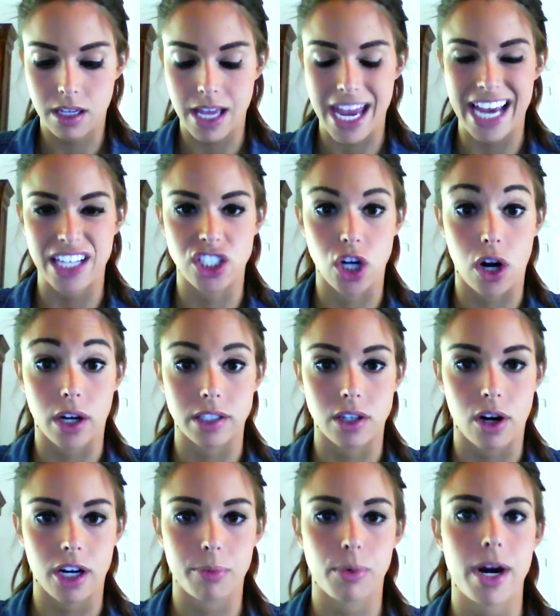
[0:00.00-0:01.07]
a dark
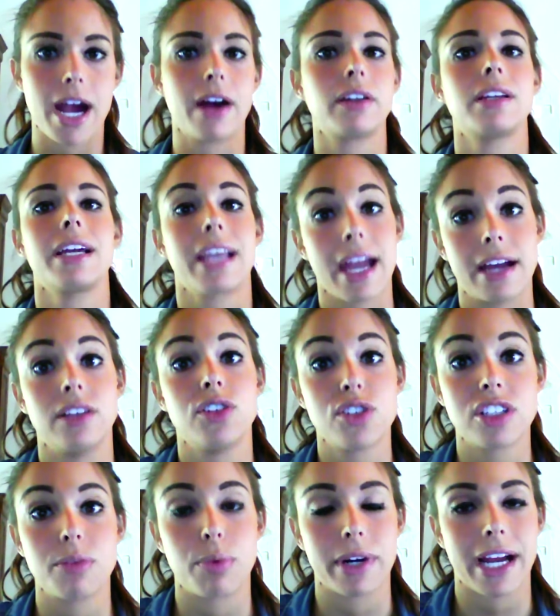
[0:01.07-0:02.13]
brown. Again,
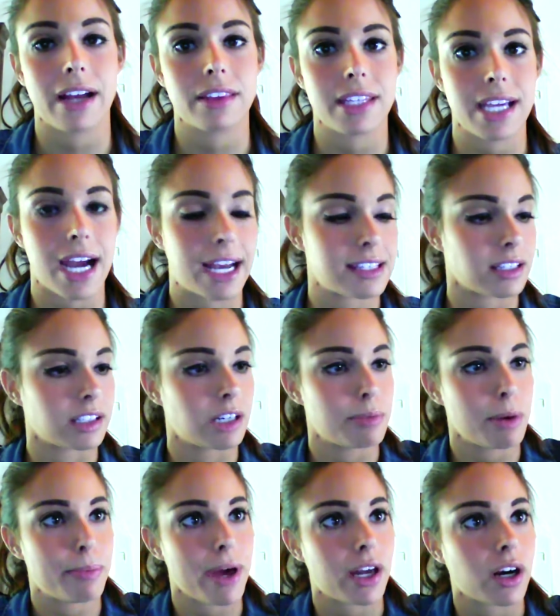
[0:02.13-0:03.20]
just to bring out the eyes a little
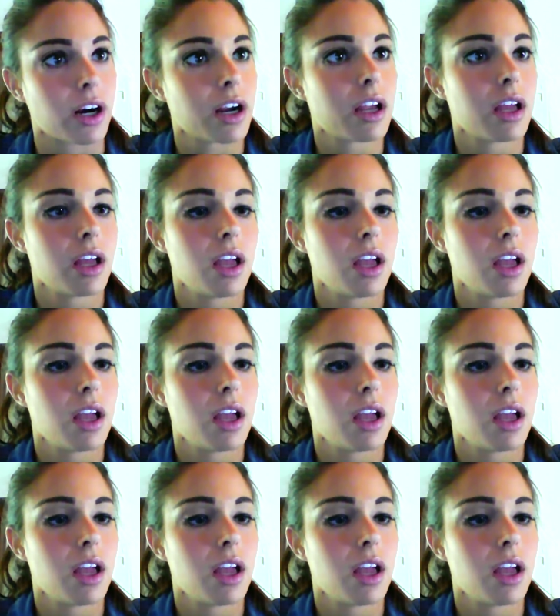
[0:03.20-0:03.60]
bit better.